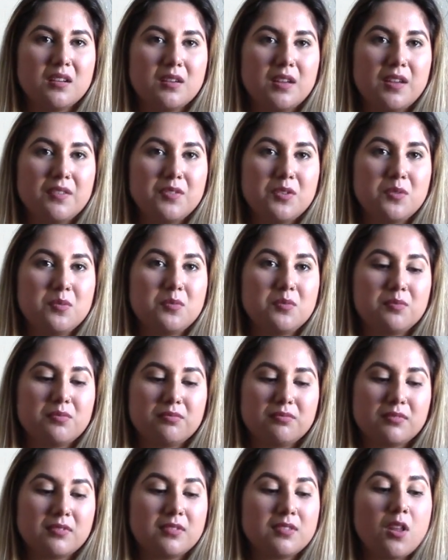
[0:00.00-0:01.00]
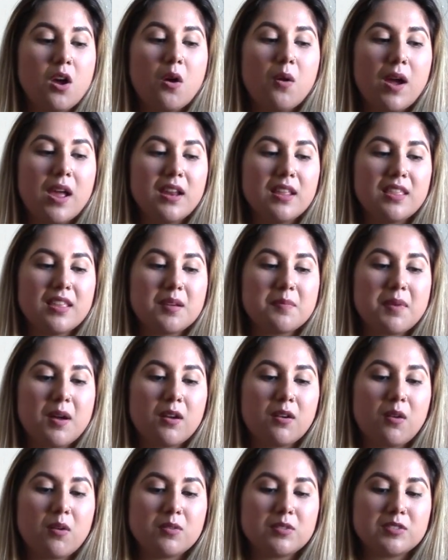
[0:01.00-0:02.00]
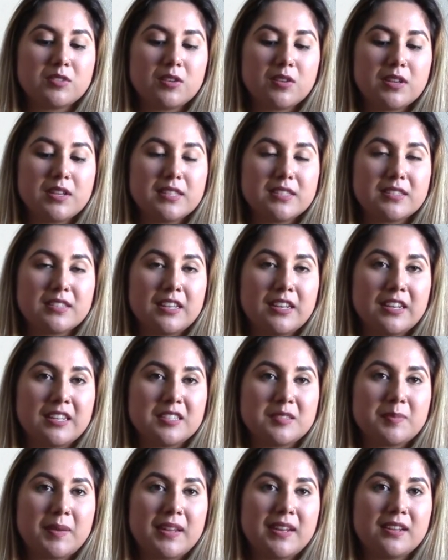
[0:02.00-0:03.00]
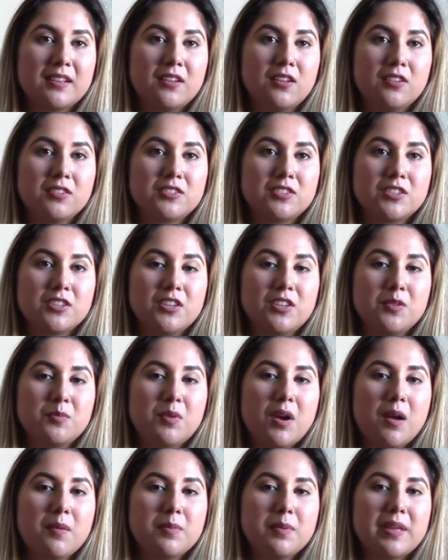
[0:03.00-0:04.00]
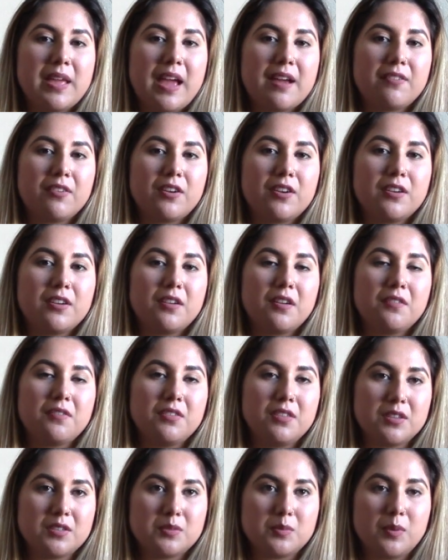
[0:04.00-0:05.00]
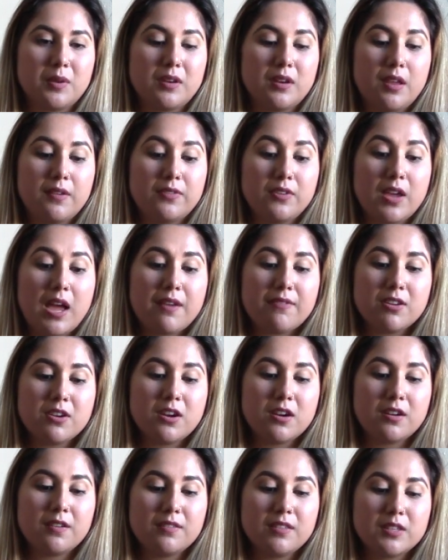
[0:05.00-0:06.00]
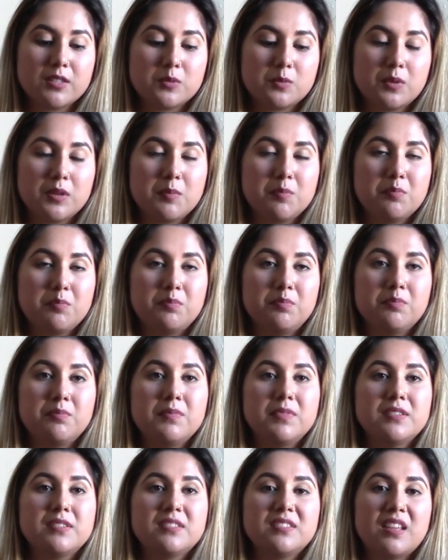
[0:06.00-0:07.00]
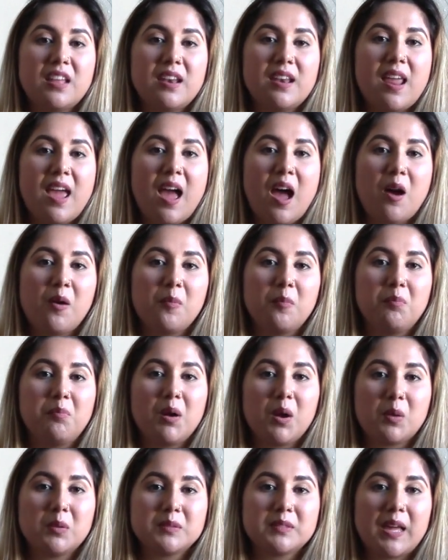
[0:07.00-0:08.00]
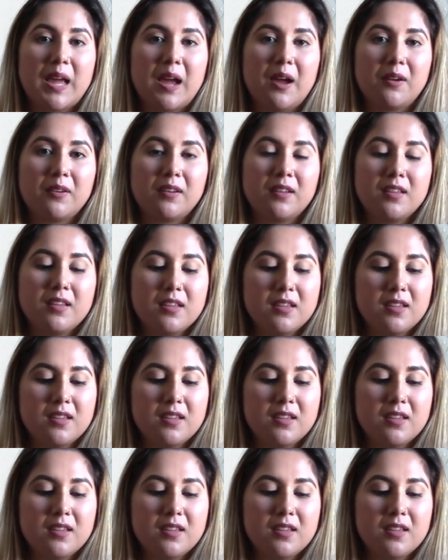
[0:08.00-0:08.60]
If you know anything about ghost stories in Hispanic culture, you probably have heard of this one. If you haven't heard of this one, sit down, buckle down.